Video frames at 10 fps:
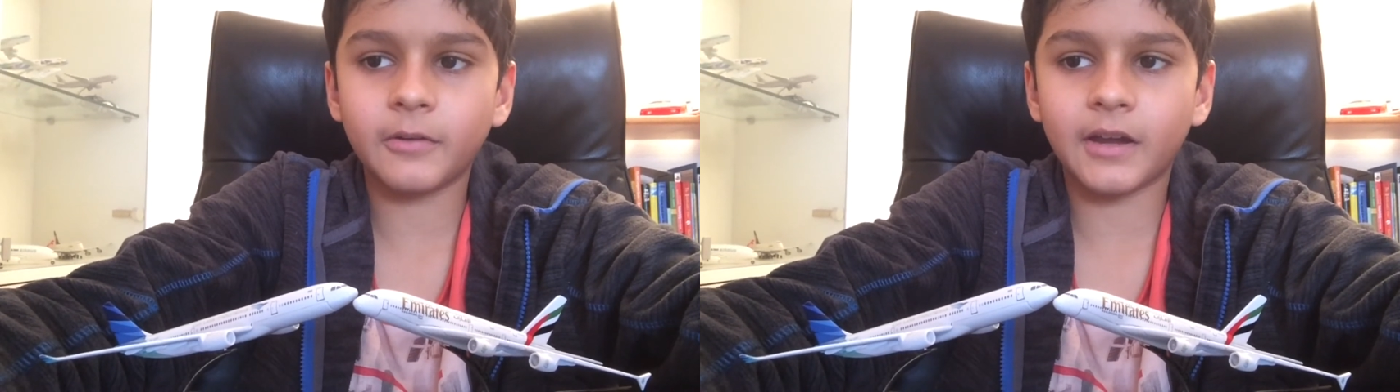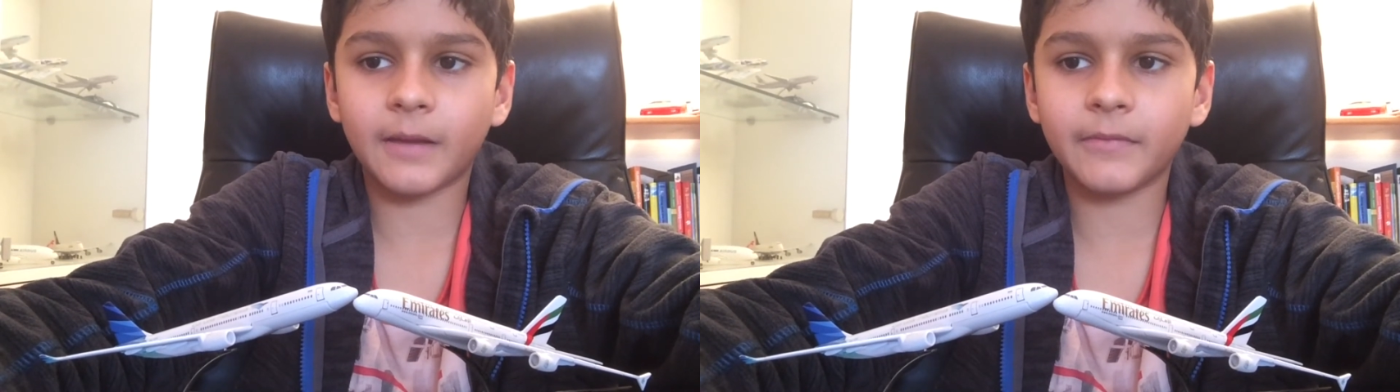
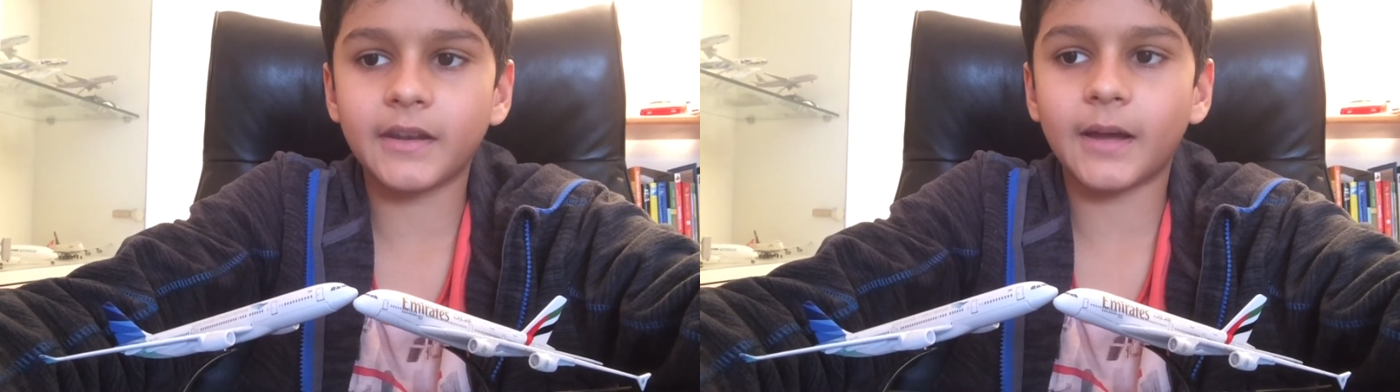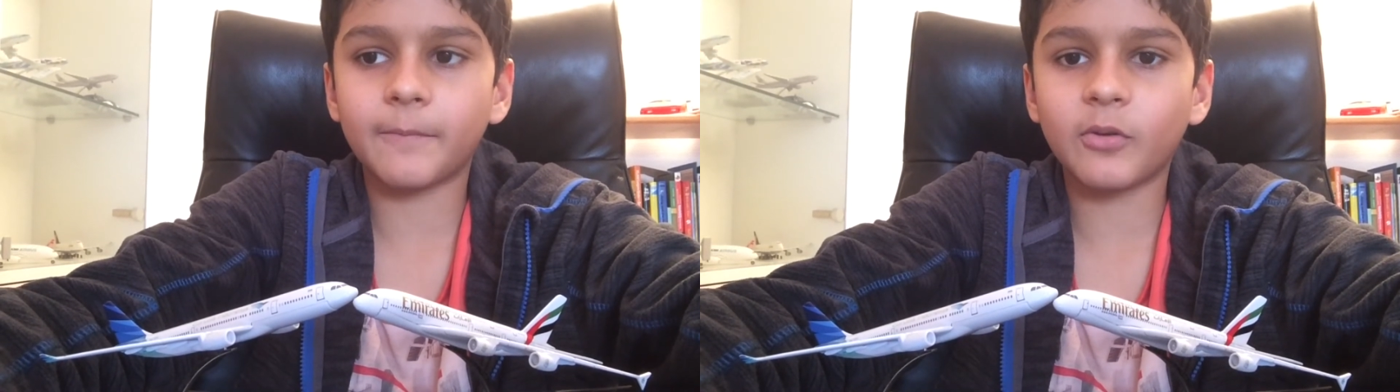become
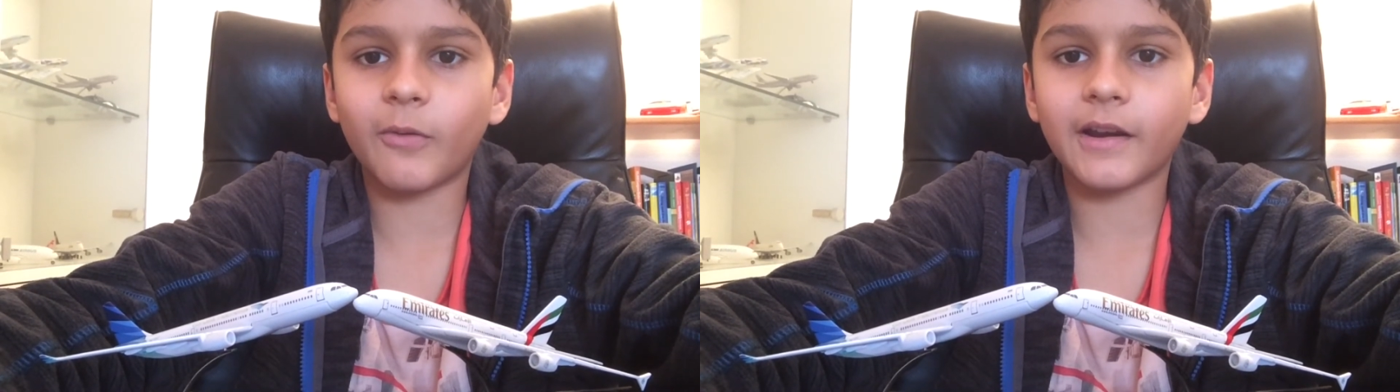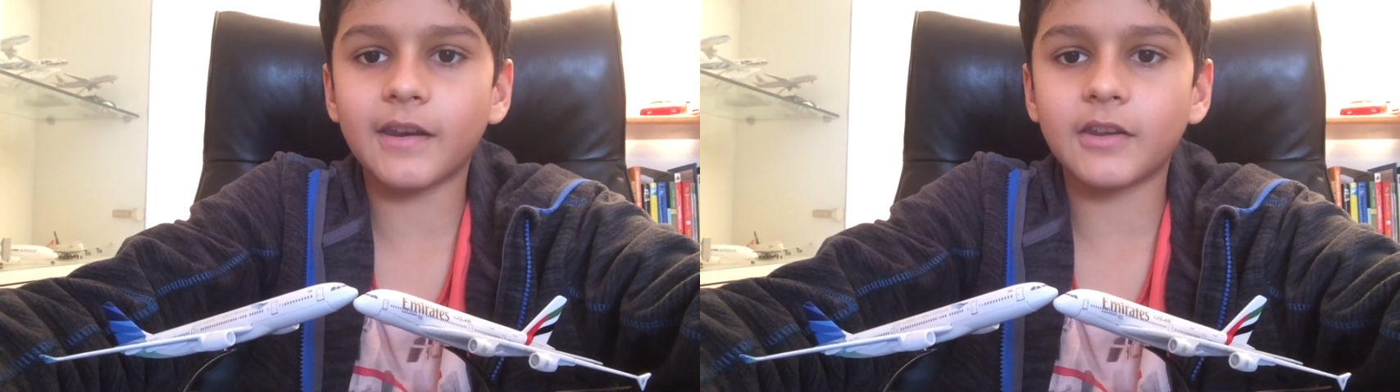the number
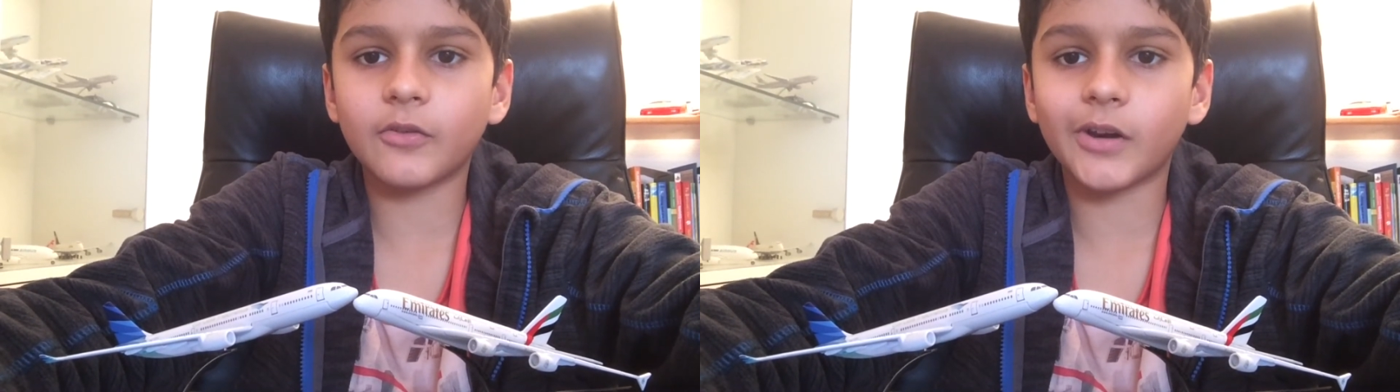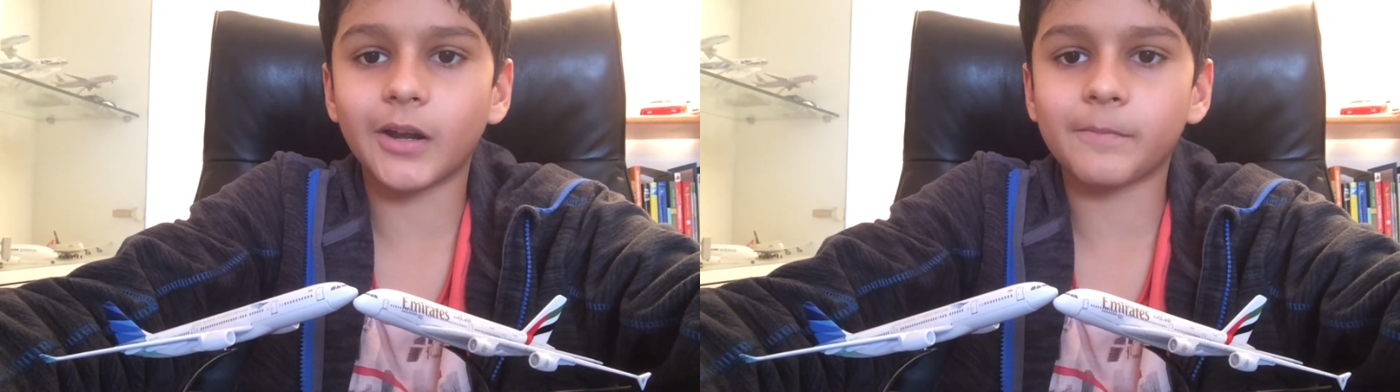one in
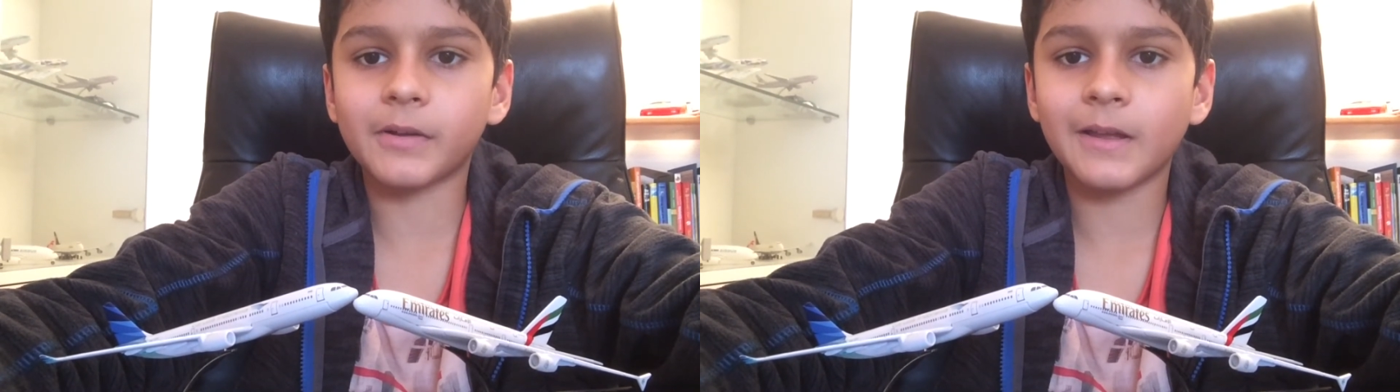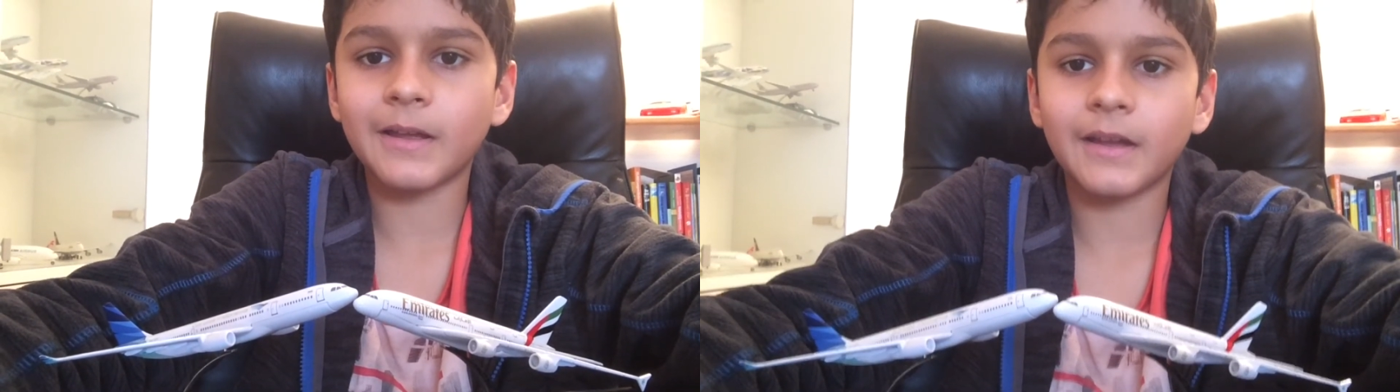Europe.